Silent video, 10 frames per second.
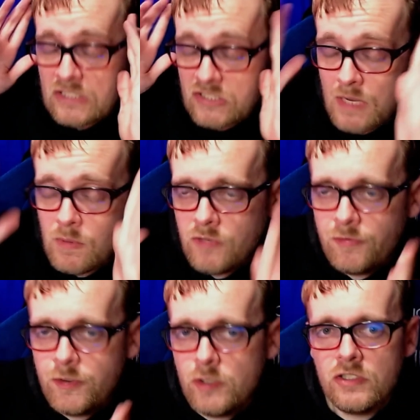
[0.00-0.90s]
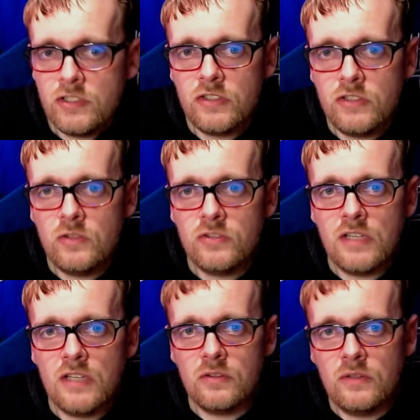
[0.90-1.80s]
Stable Diffusion doesn't use
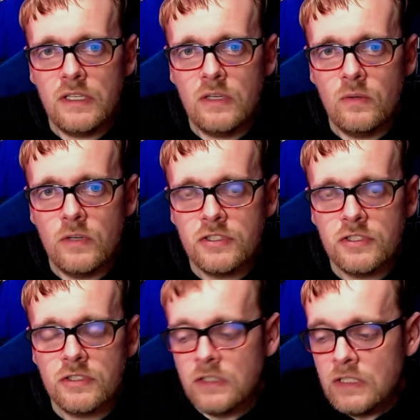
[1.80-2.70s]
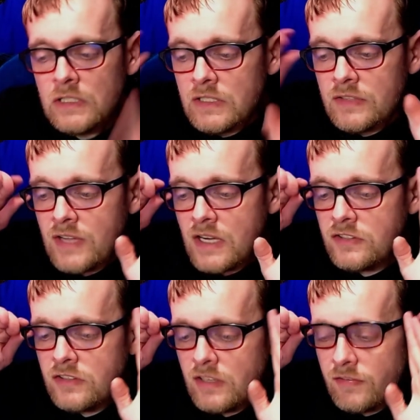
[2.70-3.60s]
natural language.
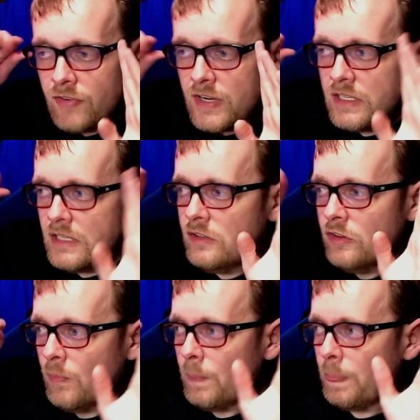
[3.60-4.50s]
That's the freaking